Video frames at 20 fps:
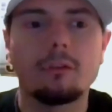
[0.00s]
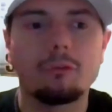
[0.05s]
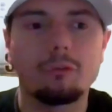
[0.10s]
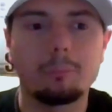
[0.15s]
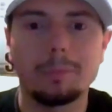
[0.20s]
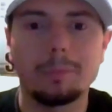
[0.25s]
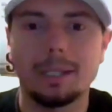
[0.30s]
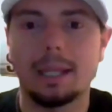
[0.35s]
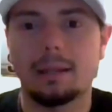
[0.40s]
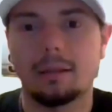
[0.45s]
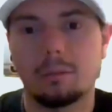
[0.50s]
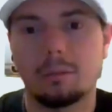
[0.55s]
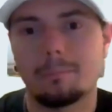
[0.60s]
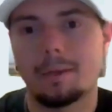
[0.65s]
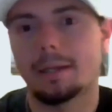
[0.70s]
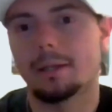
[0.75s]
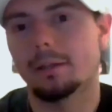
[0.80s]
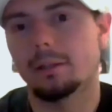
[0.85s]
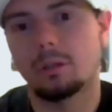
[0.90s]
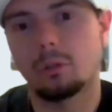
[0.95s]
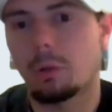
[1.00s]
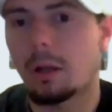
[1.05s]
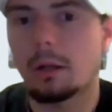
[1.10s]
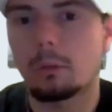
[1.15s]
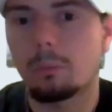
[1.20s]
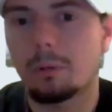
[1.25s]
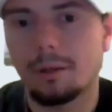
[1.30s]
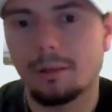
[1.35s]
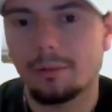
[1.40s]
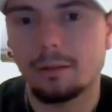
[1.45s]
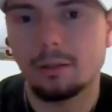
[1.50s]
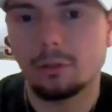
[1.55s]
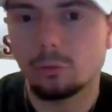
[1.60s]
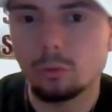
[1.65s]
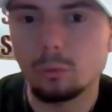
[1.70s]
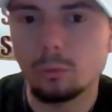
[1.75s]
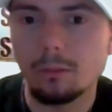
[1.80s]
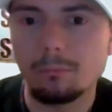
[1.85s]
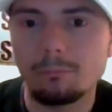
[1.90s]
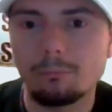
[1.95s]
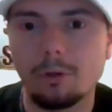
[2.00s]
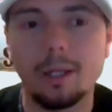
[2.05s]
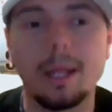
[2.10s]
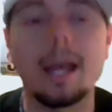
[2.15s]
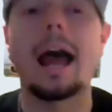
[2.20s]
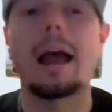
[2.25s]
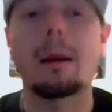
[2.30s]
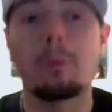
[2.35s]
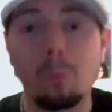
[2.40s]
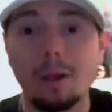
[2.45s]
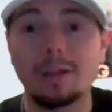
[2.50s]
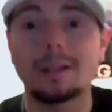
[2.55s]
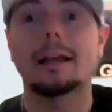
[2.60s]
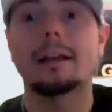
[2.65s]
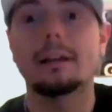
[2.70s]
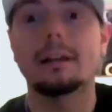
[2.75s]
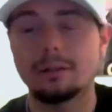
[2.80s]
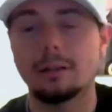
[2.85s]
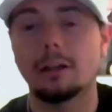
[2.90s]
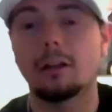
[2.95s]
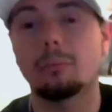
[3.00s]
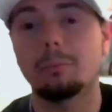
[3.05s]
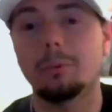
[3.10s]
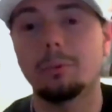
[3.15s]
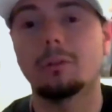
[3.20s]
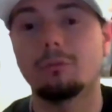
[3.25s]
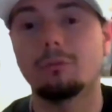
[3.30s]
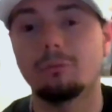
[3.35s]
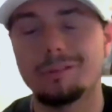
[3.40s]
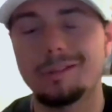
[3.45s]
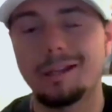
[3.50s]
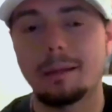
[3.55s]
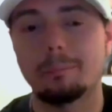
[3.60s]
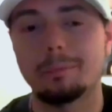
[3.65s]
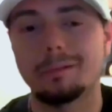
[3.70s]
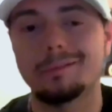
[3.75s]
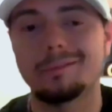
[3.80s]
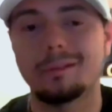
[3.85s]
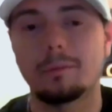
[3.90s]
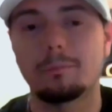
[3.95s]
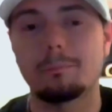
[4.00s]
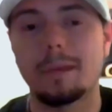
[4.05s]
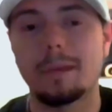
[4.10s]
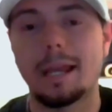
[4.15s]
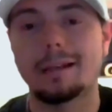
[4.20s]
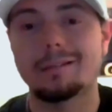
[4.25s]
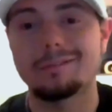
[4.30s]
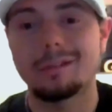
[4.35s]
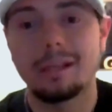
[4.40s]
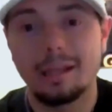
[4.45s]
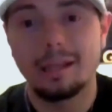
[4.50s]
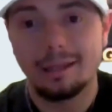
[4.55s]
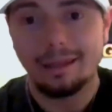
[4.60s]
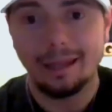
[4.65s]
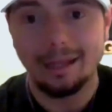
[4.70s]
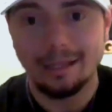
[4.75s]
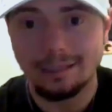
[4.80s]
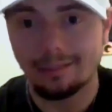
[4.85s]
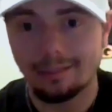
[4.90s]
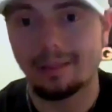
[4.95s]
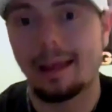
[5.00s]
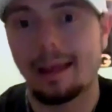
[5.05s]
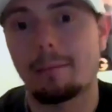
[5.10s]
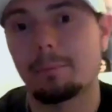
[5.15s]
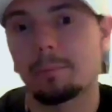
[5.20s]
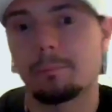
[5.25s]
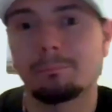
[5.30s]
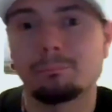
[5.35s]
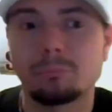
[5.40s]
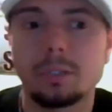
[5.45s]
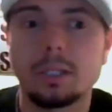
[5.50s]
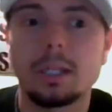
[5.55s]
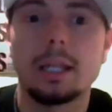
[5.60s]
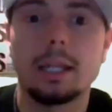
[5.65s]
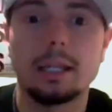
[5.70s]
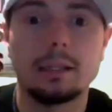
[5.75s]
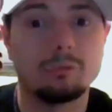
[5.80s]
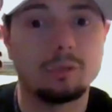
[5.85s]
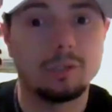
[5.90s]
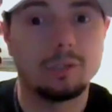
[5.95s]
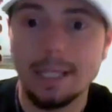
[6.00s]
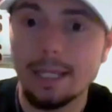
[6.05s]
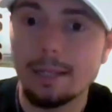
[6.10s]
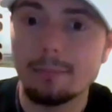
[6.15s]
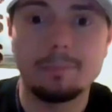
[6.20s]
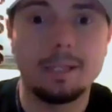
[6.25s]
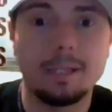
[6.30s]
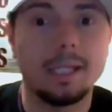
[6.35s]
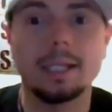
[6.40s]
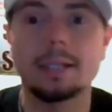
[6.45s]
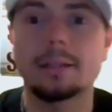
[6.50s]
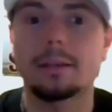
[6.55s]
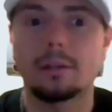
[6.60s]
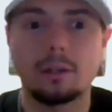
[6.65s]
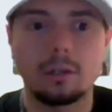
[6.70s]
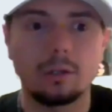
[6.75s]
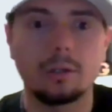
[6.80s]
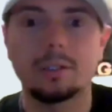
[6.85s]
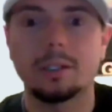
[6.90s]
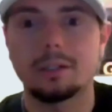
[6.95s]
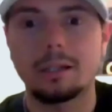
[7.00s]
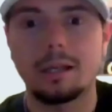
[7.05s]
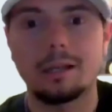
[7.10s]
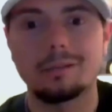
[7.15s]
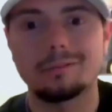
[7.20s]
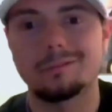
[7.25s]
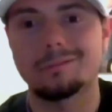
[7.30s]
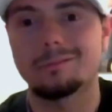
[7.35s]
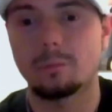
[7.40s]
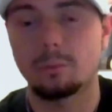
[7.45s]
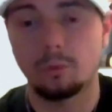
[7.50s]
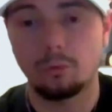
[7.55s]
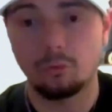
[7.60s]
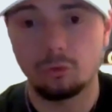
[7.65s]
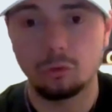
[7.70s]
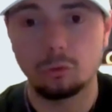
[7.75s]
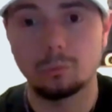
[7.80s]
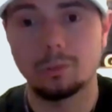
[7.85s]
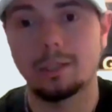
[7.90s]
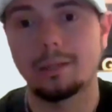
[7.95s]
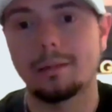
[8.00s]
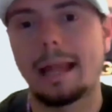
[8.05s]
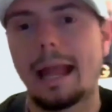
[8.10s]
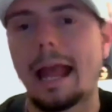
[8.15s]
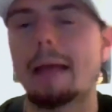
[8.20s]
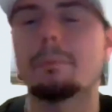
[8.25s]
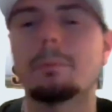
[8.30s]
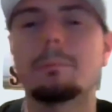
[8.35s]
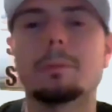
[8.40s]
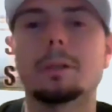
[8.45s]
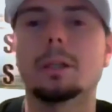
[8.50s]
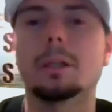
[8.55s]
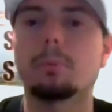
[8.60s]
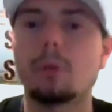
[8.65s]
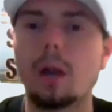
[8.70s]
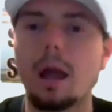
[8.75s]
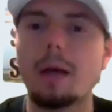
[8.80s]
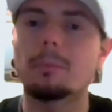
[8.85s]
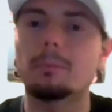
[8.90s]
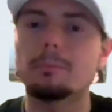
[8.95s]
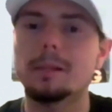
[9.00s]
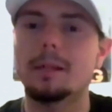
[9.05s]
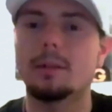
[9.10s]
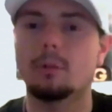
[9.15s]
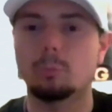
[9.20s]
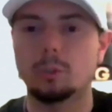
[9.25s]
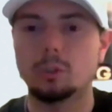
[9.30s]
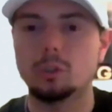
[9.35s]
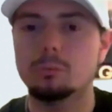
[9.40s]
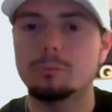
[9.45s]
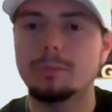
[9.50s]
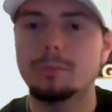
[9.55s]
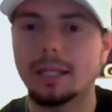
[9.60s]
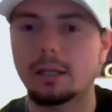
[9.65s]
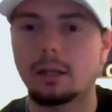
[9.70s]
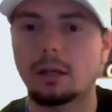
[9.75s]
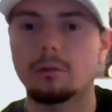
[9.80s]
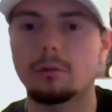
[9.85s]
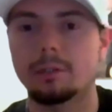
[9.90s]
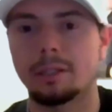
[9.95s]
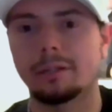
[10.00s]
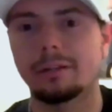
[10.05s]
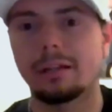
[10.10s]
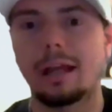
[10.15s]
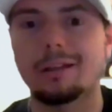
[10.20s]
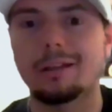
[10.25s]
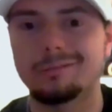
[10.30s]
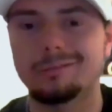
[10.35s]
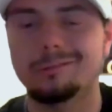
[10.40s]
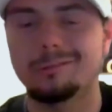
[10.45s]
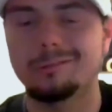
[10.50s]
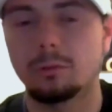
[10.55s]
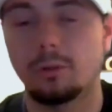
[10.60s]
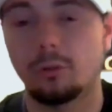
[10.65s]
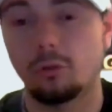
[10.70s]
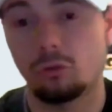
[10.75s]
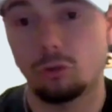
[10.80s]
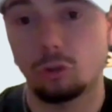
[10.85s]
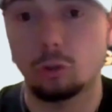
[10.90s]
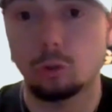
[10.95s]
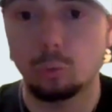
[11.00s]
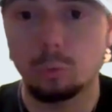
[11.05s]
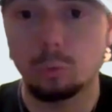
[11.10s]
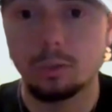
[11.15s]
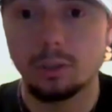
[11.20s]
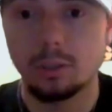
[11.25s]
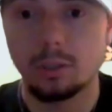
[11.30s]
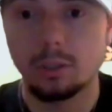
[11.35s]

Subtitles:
from Mikaela Mayer. I don't want to see a tune-up fight. I want that undisputed championship match ASAP. And if you can't make it, then her and Natasha Jonas 2 needs to happen. But the problem is when you make her and Natasha Jonas 2,